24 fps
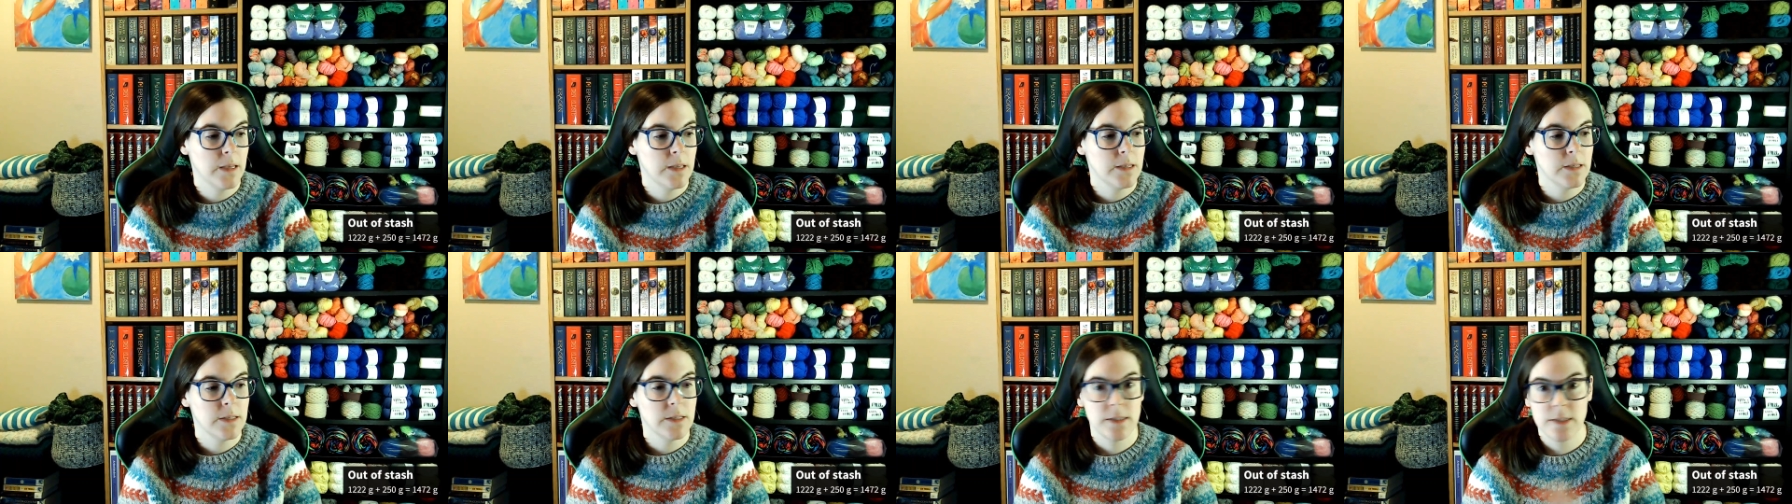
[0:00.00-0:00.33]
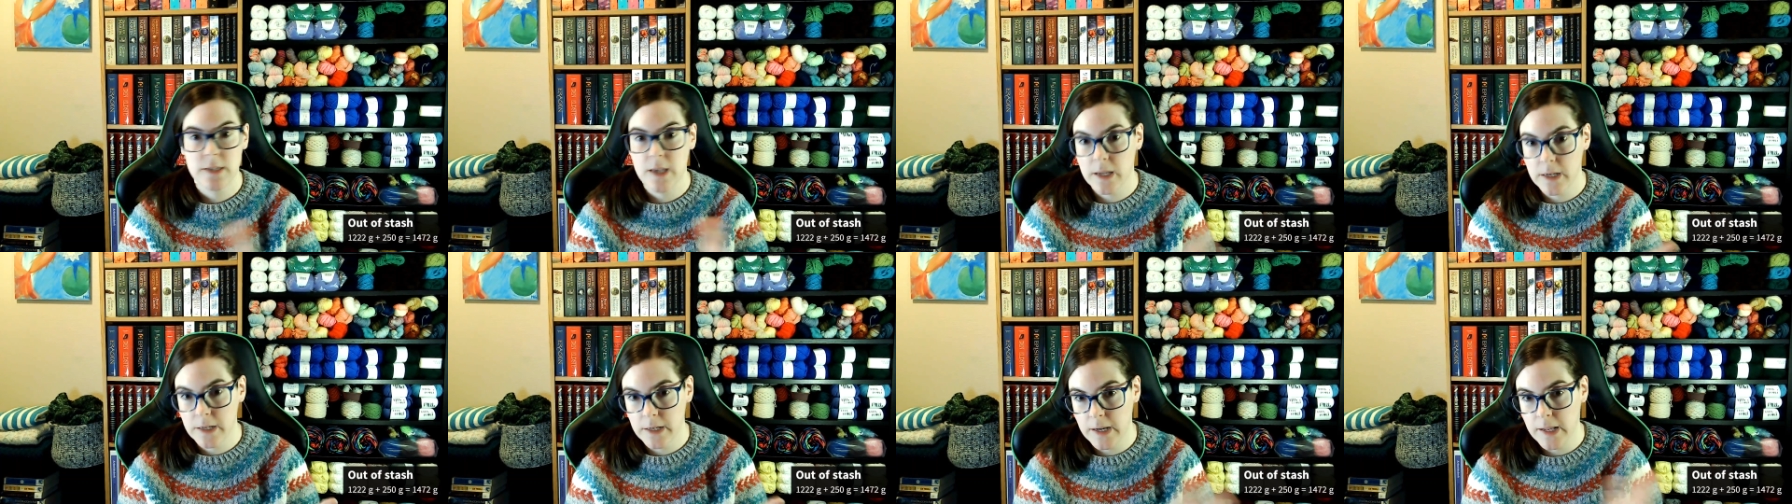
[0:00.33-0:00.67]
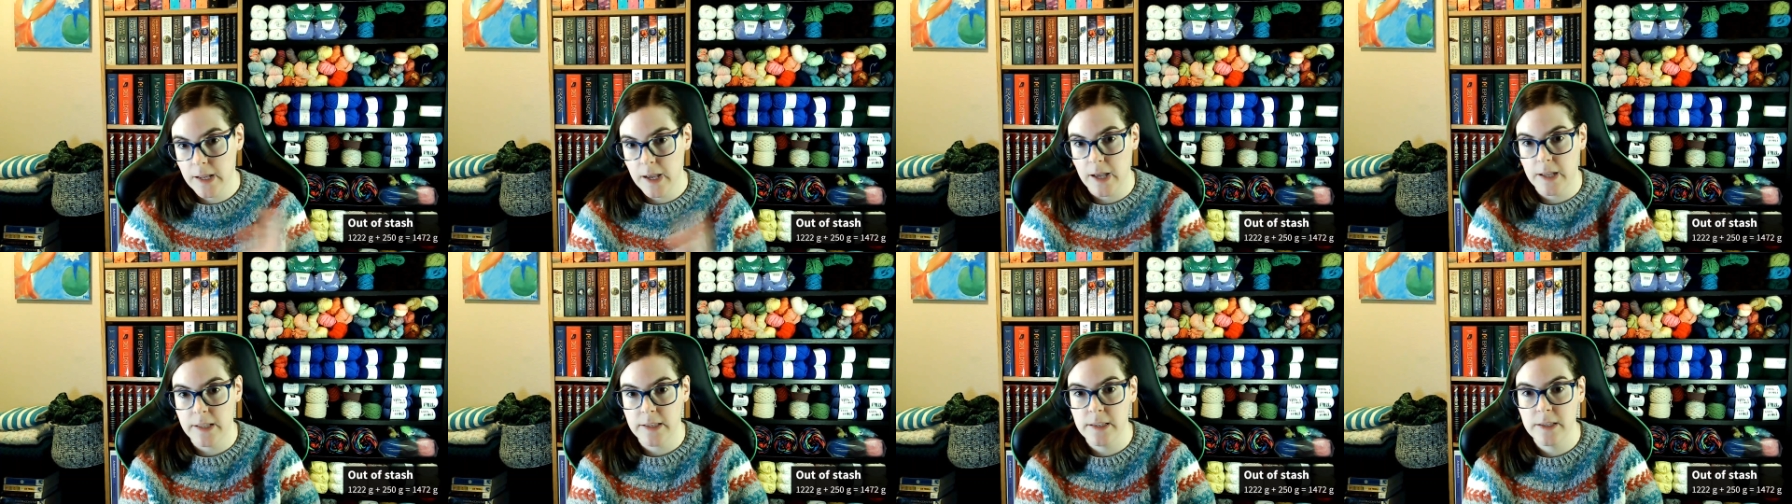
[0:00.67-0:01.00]
Sadly,
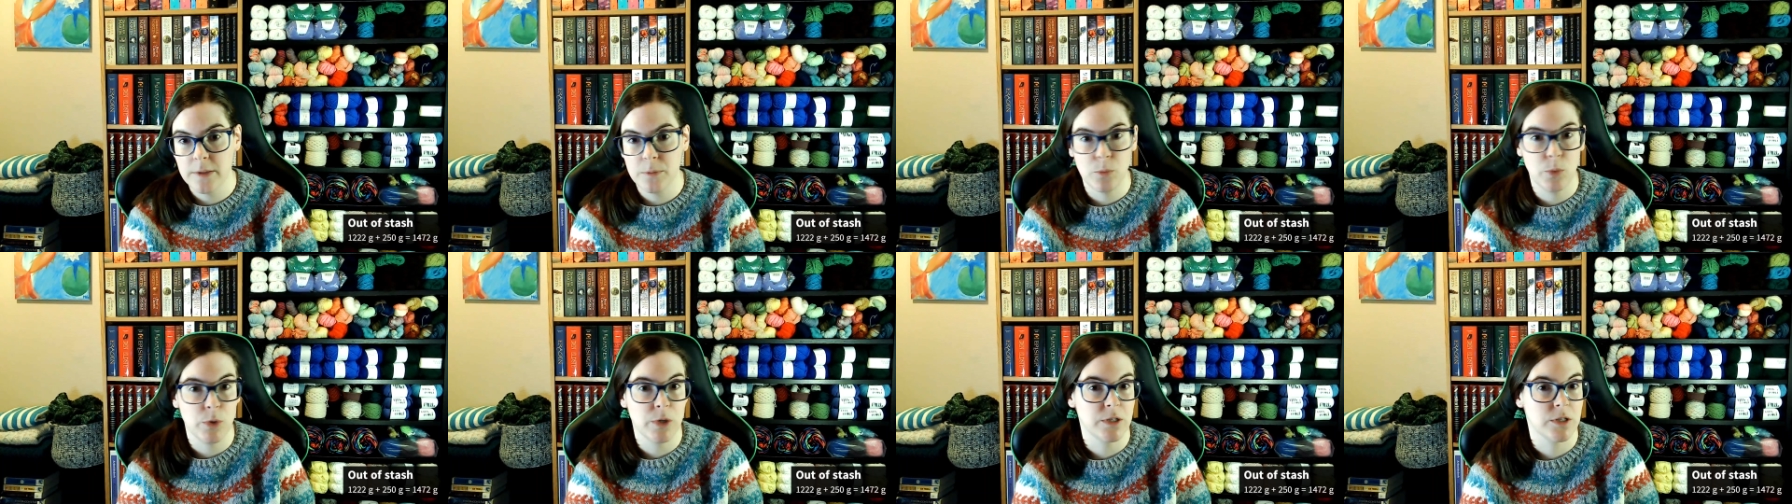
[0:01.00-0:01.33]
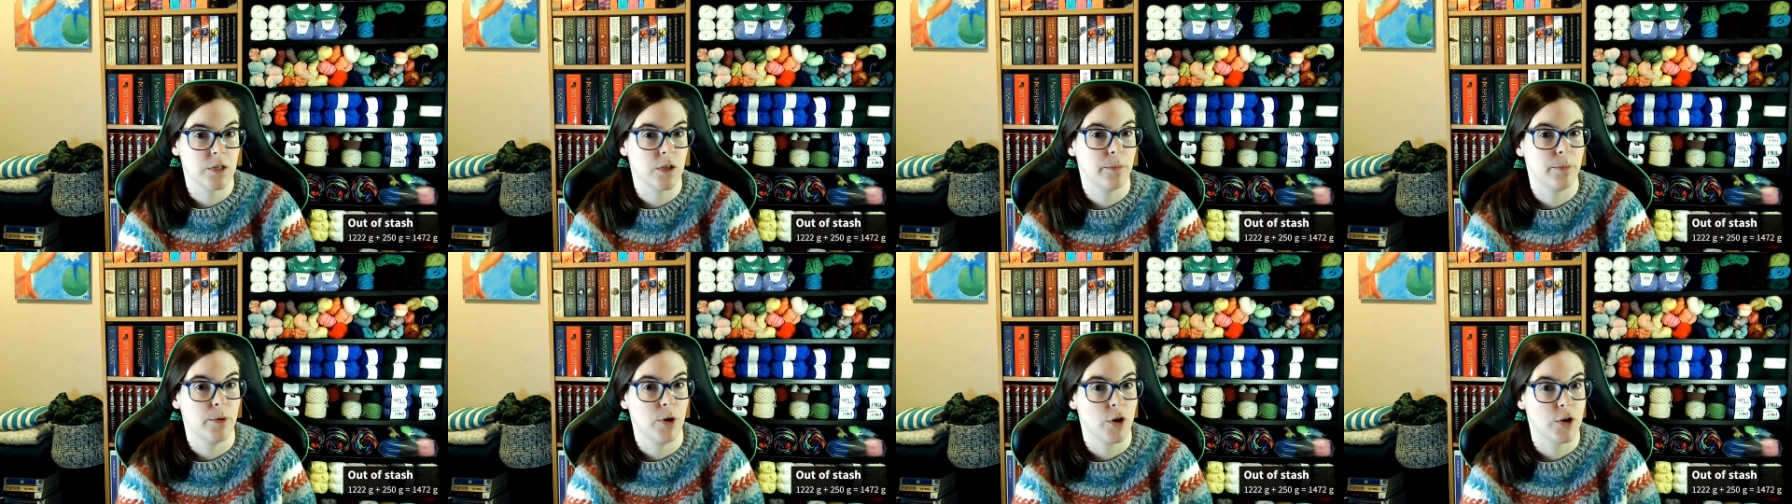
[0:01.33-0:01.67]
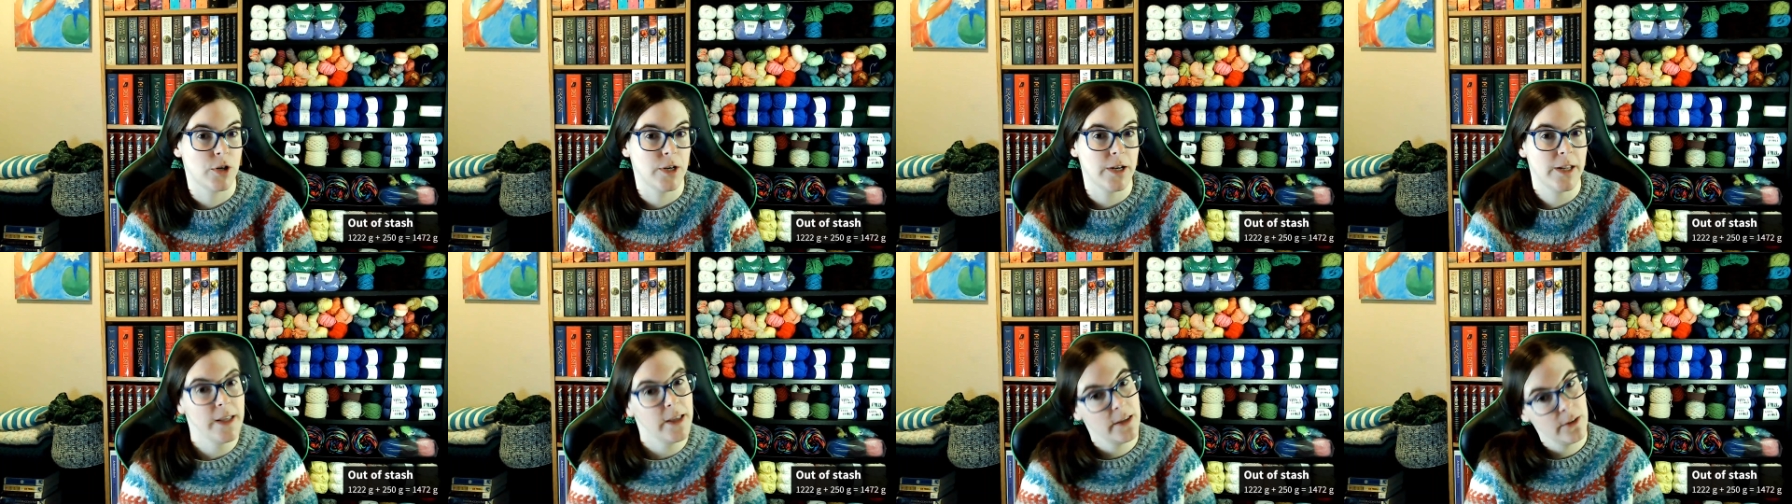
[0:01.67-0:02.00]
I did bring some
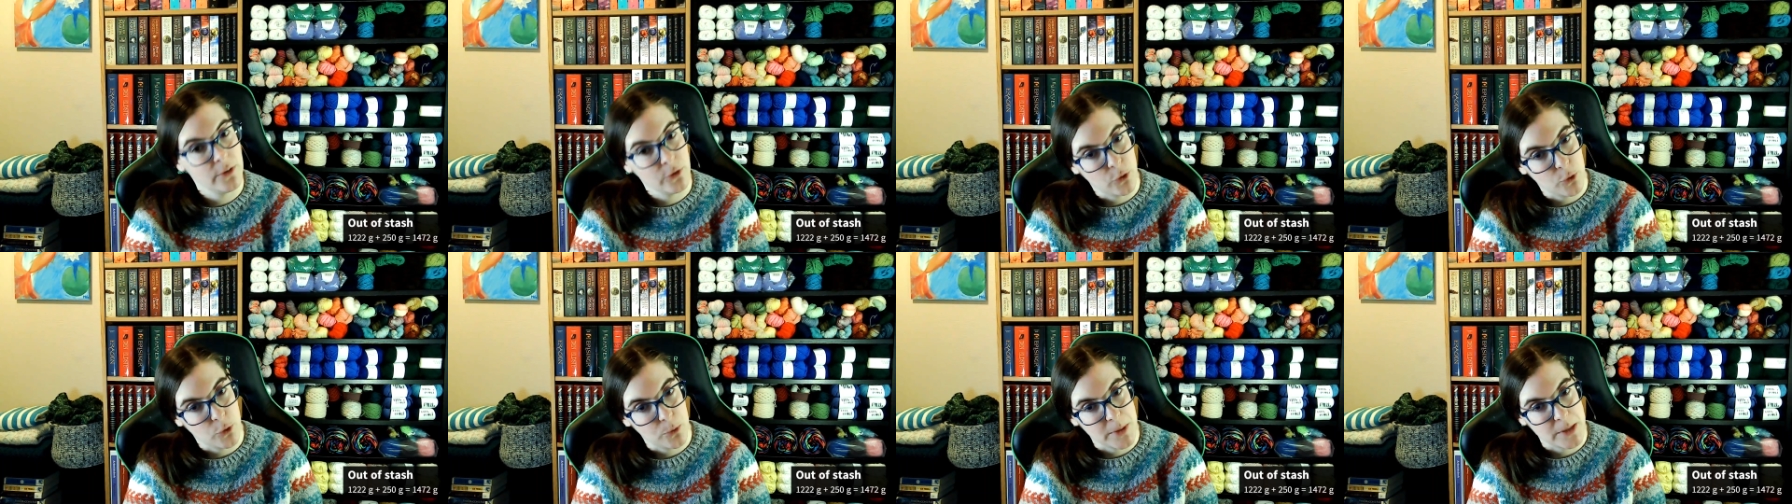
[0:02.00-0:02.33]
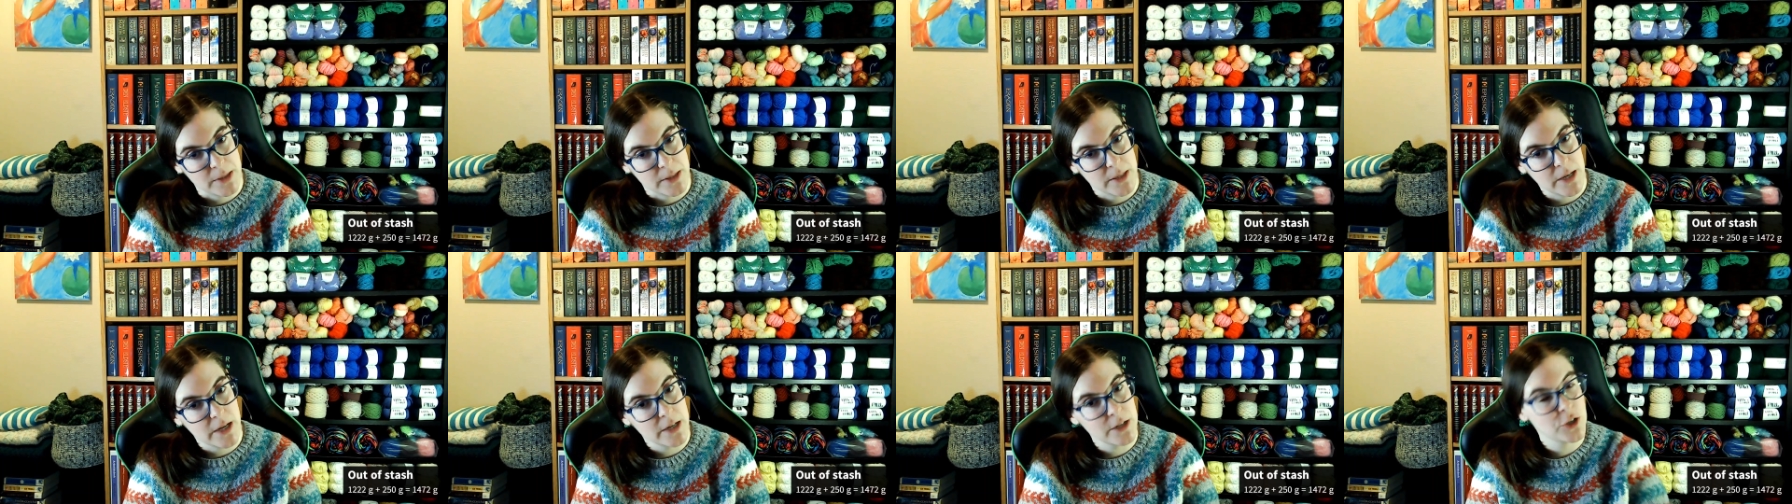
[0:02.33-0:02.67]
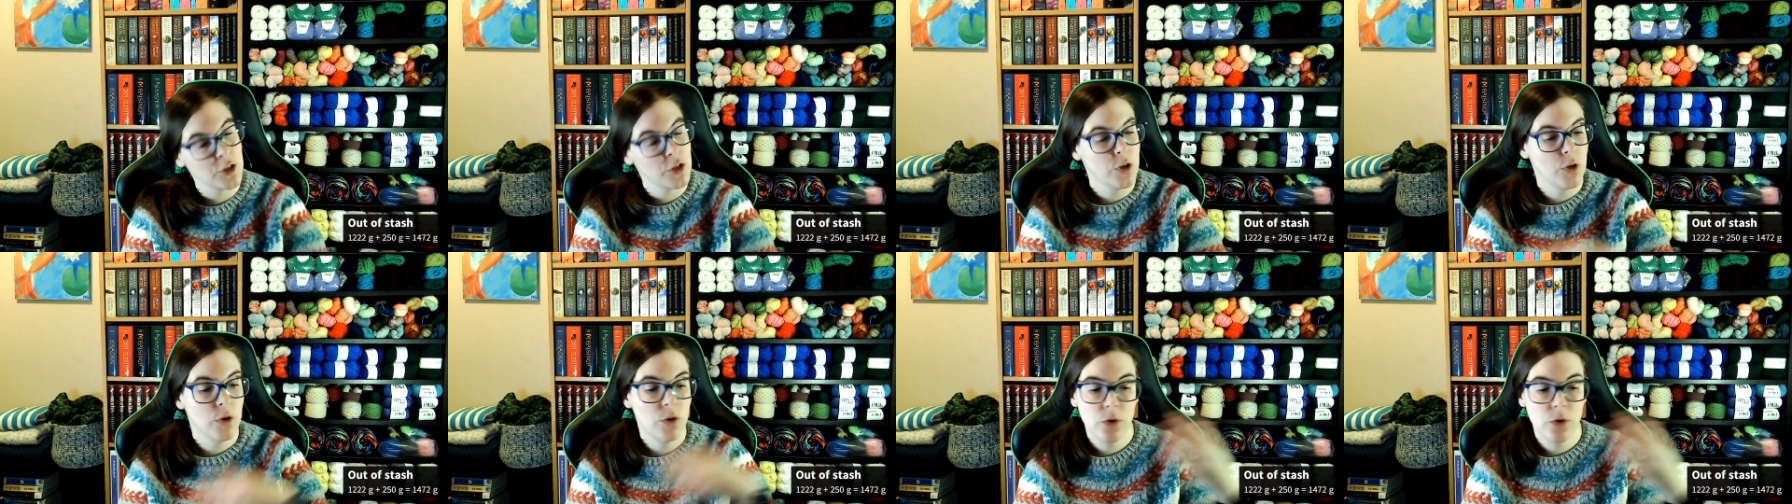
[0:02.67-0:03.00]
yarn into my stash,